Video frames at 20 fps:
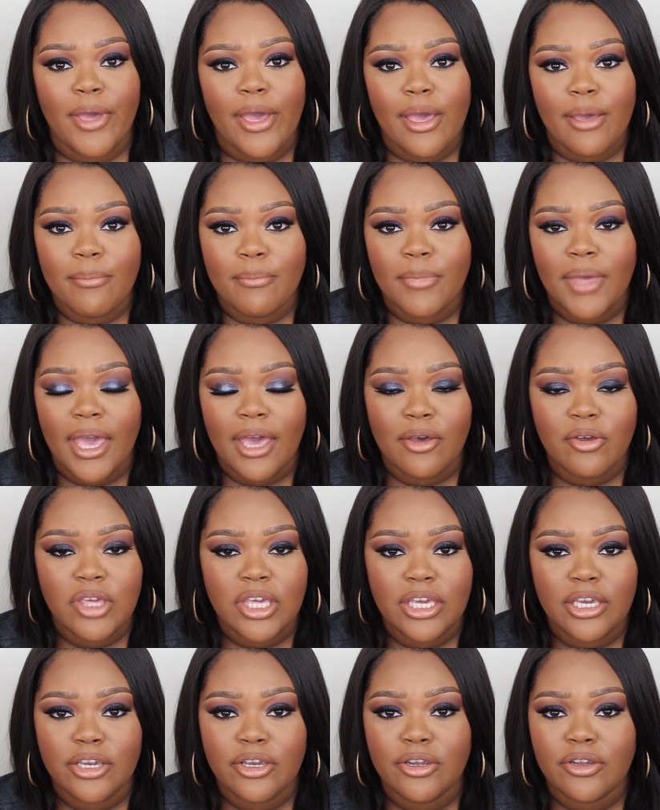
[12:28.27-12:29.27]
I'm out
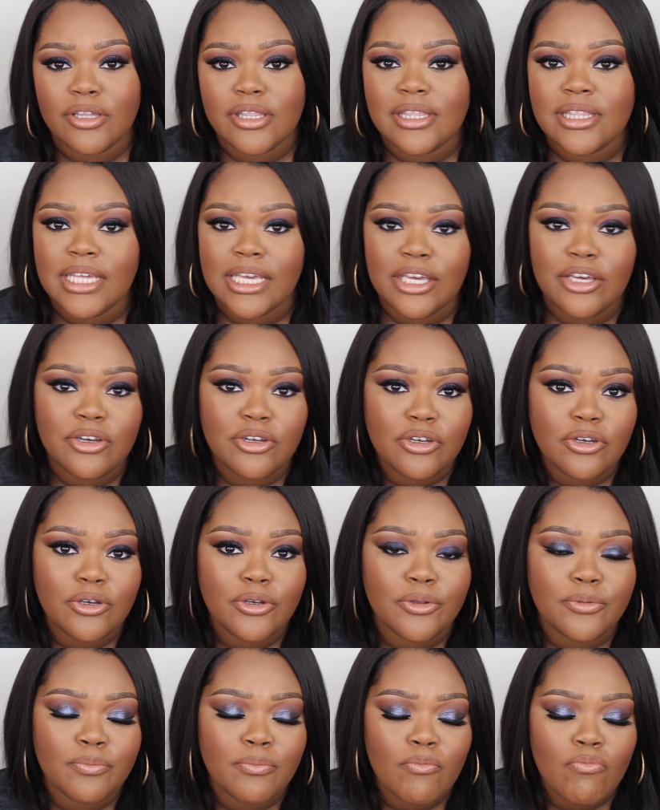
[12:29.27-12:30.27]
here
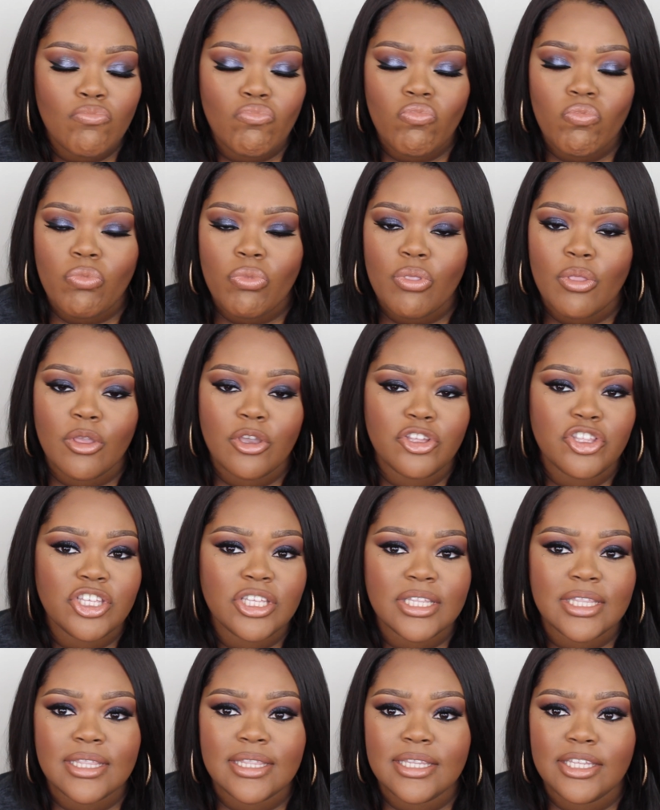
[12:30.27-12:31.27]
single
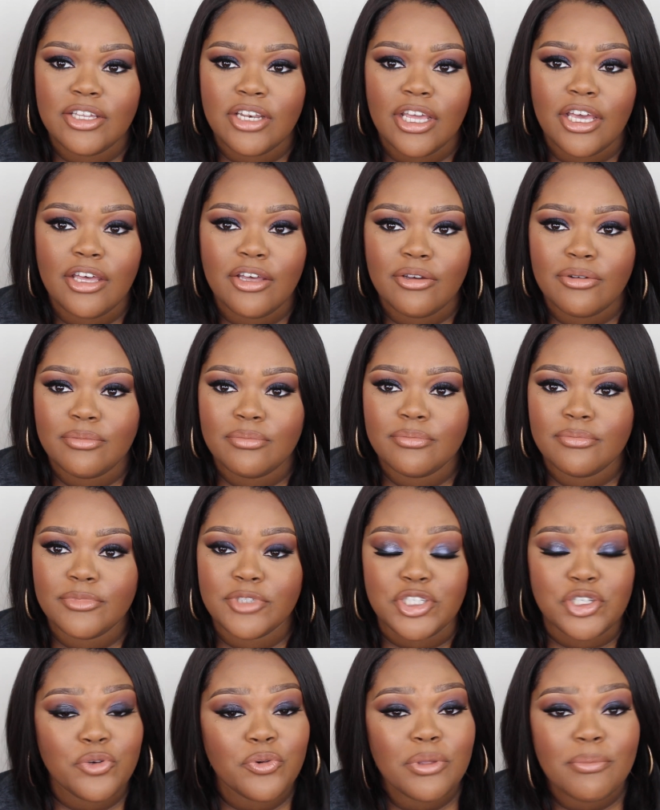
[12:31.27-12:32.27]
just, you know,
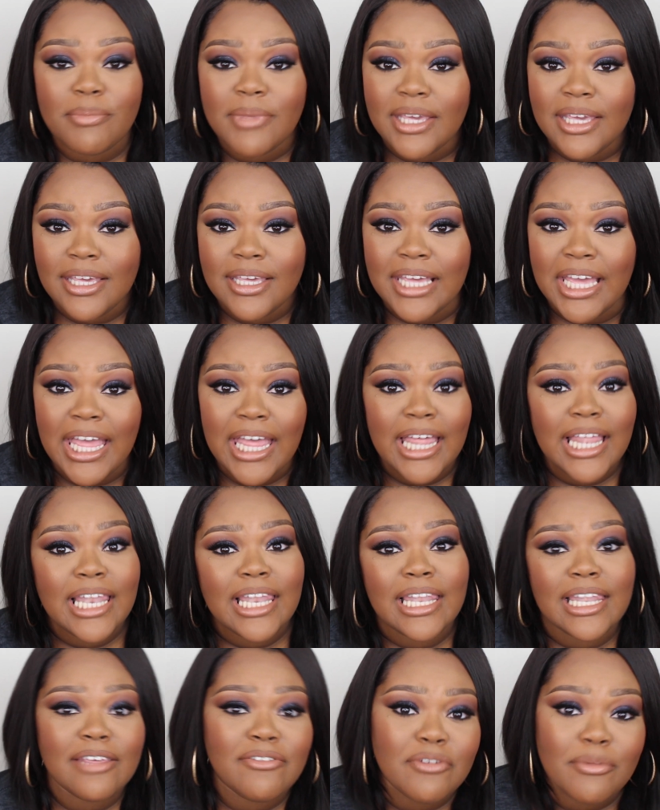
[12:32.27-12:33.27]
doing me,
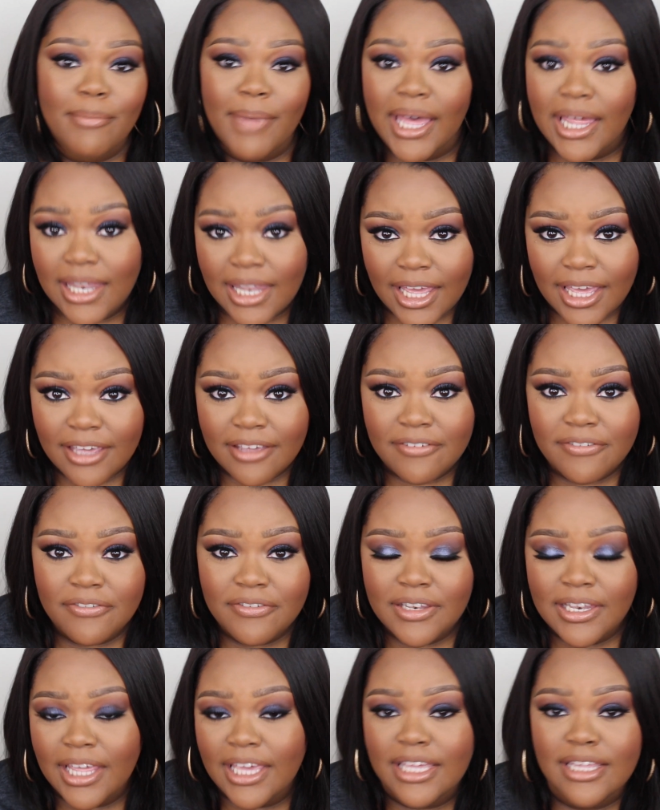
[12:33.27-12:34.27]
living my
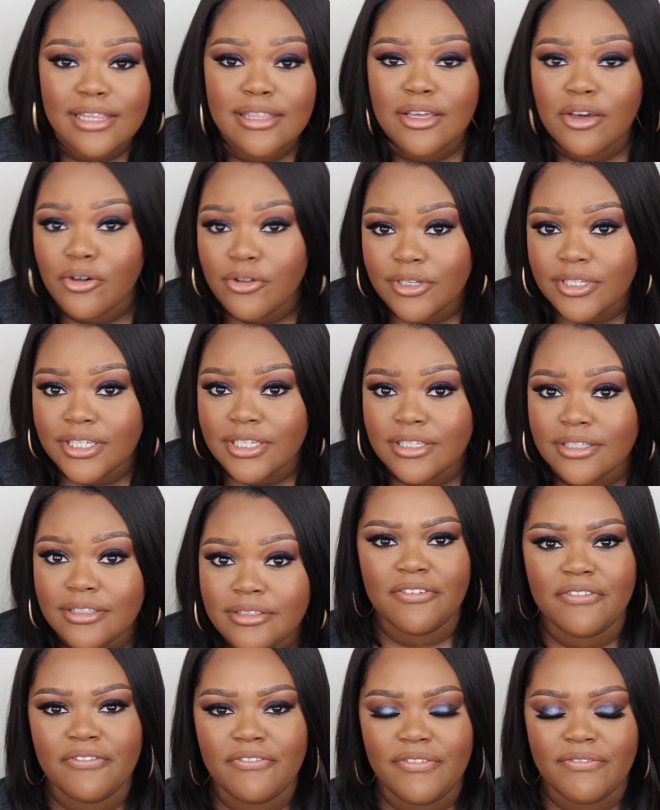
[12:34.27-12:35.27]
life like it's golden.
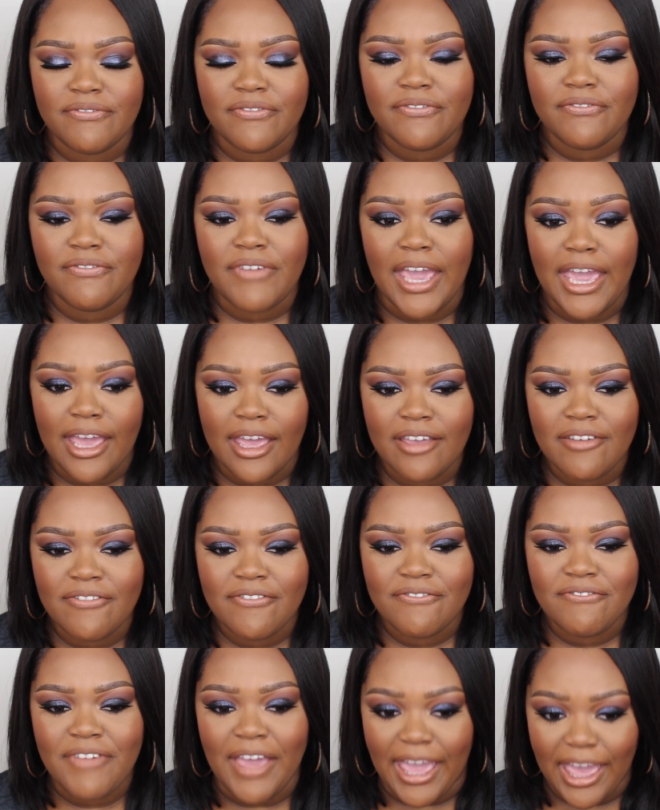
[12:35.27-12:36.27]
Fa
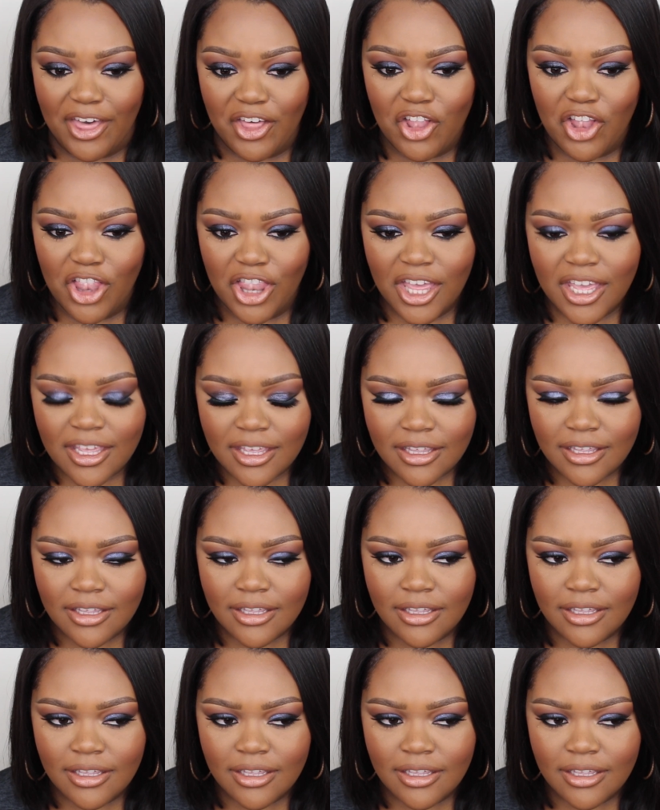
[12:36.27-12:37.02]
fail?